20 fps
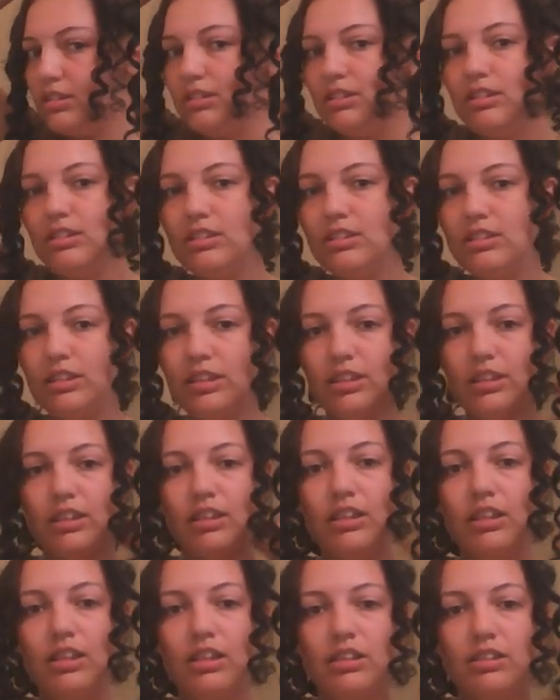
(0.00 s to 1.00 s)
You see,
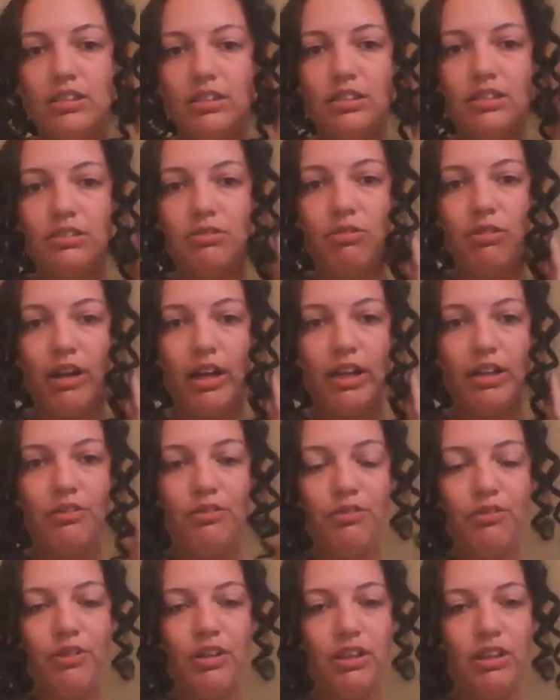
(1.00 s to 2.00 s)
just right in
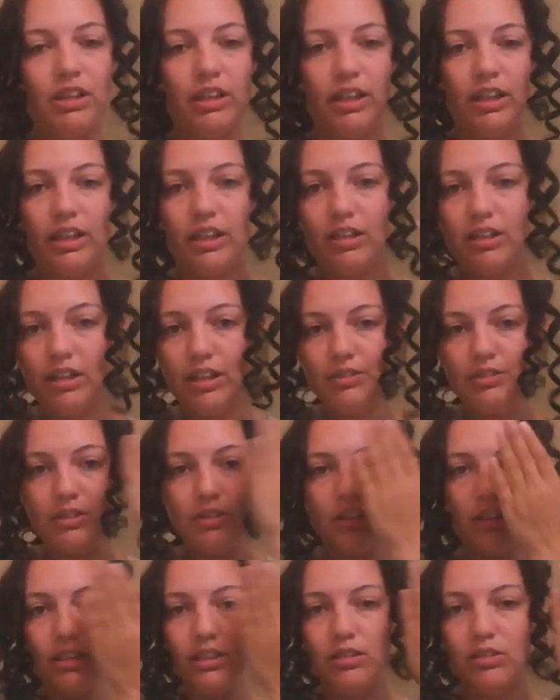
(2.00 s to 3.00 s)
front of the ear gives you
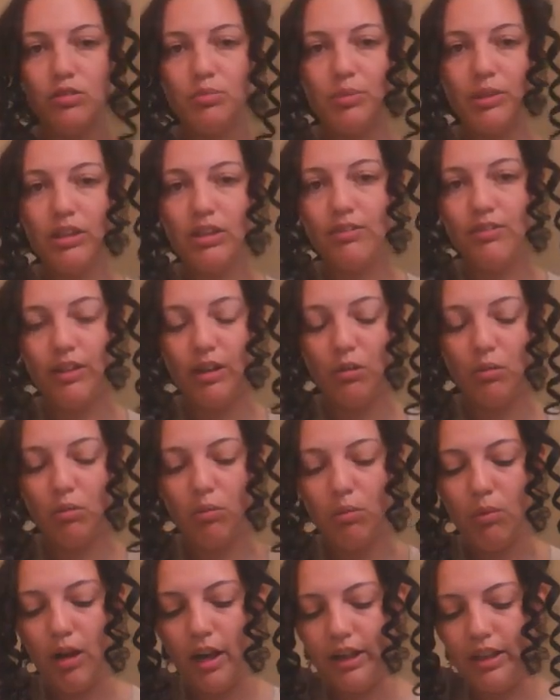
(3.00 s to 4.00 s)
a little bit of a
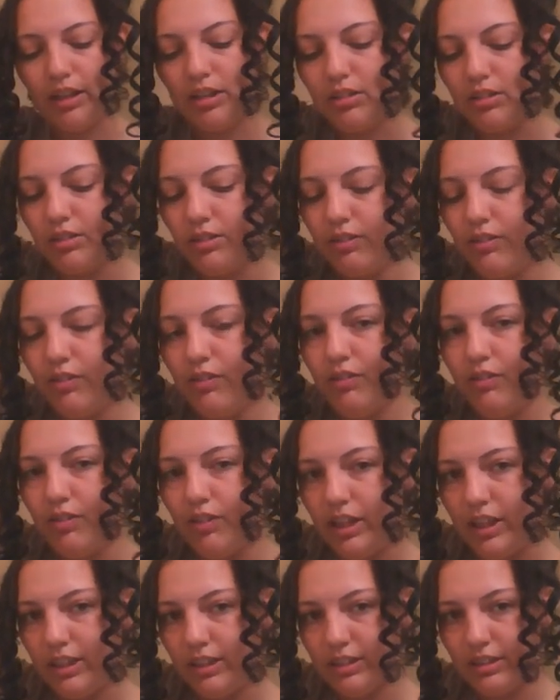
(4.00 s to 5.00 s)
wider
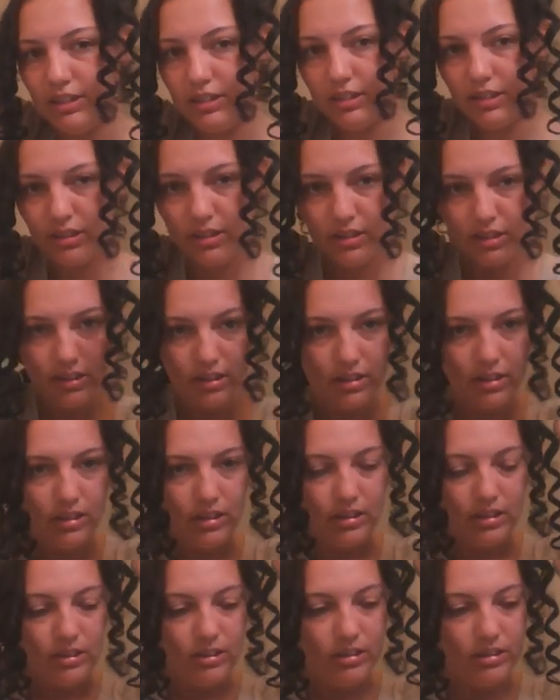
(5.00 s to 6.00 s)
face.
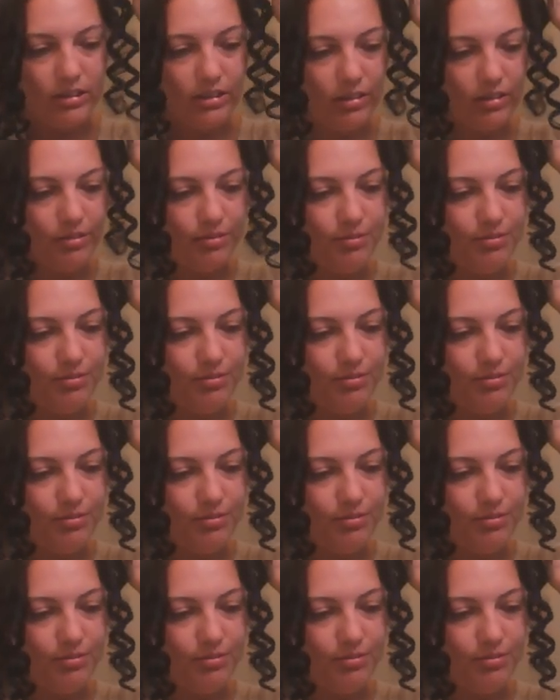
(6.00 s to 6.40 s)
So.